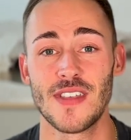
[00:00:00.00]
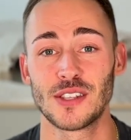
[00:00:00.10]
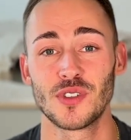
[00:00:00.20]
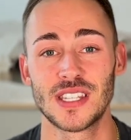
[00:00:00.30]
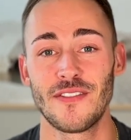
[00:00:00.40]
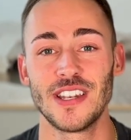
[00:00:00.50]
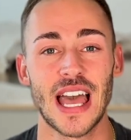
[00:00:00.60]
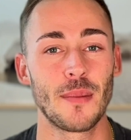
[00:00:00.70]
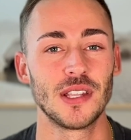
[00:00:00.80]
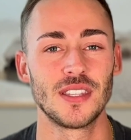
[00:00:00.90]
That's what Seven
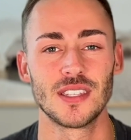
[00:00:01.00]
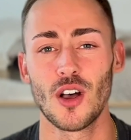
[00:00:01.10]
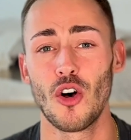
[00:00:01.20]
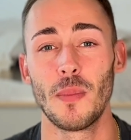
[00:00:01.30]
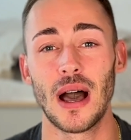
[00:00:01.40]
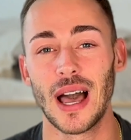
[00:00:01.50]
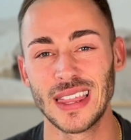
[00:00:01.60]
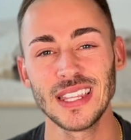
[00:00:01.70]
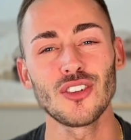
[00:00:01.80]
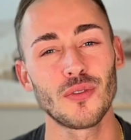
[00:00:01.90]
Diamonds is all about. I
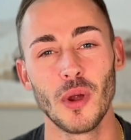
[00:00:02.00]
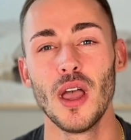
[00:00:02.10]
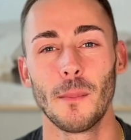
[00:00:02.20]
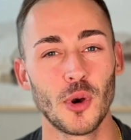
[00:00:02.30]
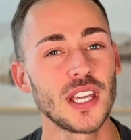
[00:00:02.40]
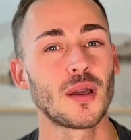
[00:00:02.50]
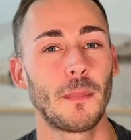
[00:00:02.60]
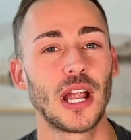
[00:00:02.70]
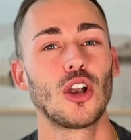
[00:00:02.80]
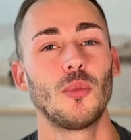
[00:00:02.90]
think they're pretty
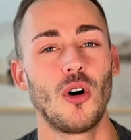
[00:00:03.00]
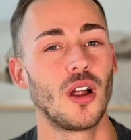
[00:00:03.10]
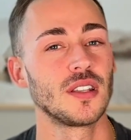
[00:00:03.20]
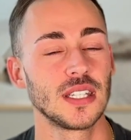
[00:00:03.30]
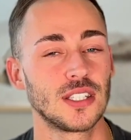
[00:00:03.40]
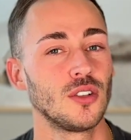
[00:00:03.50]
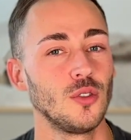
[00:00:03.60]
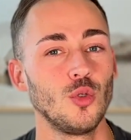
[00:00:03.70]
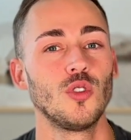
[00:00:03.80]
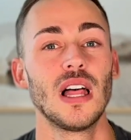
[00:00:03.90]
comparable, honestly, to
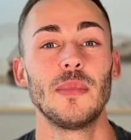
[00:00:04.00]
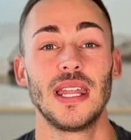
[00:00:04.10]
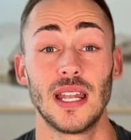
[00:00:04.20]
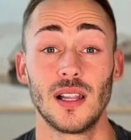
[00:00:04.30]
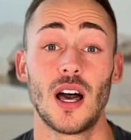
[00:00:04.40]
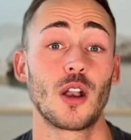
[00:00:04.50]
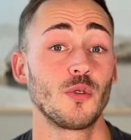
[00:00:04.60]
Lululemon in a lot of